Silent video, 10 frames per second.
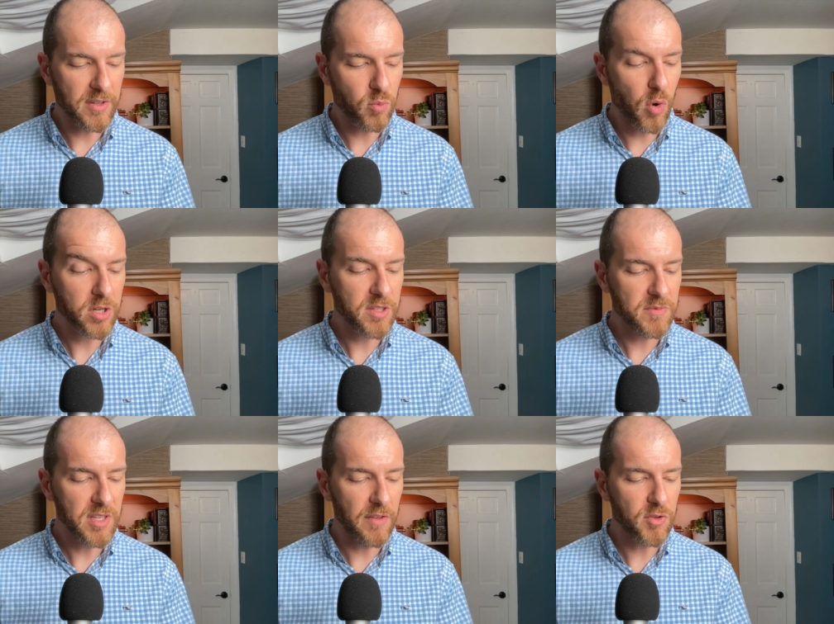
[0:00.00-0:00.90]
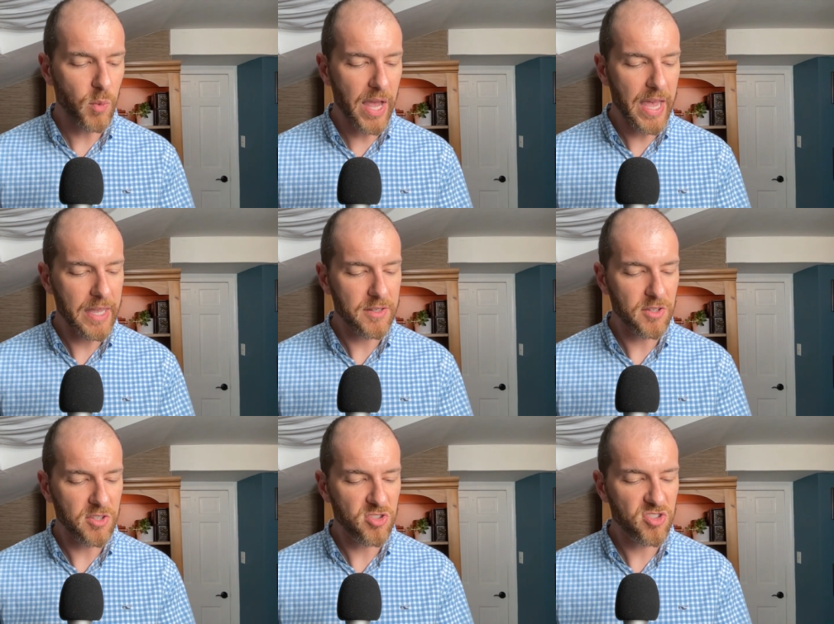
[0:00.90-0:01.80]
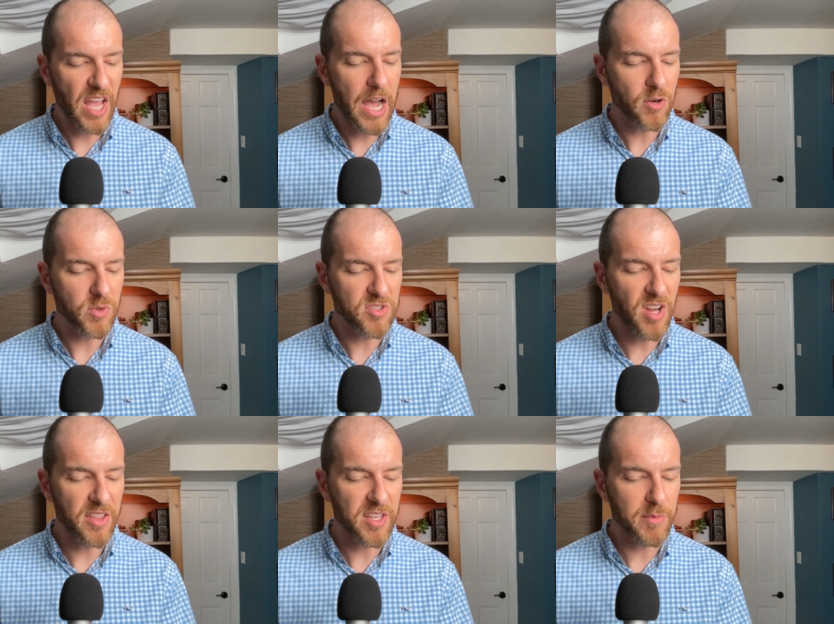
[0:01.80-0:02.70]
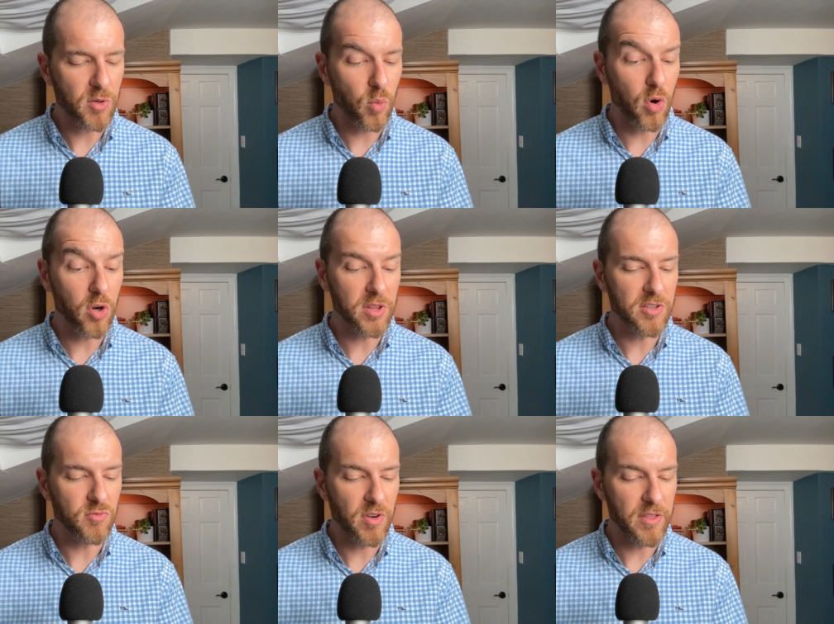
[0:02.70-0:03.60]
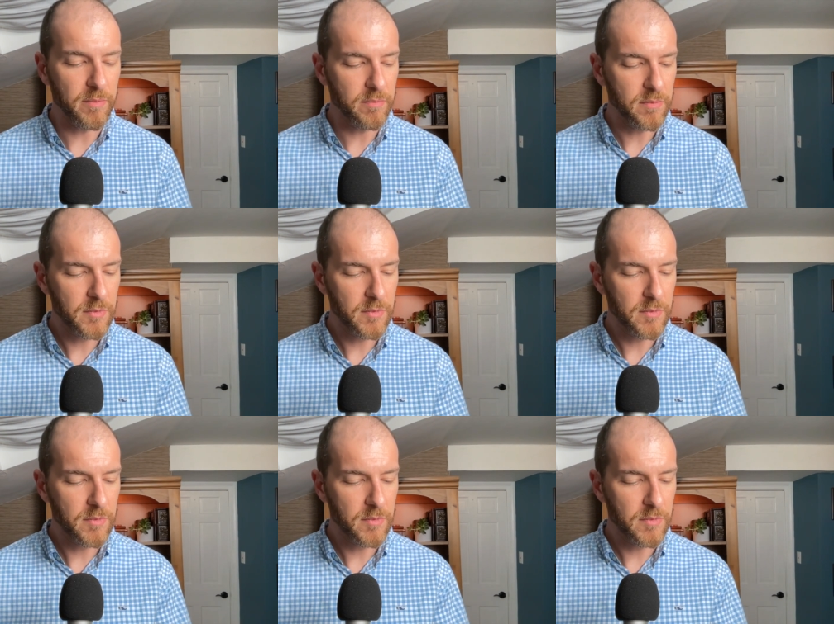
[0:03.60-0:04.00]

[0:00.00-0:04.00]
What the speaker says: had worked themselves away till their sound was nothing but a wordless rhythm.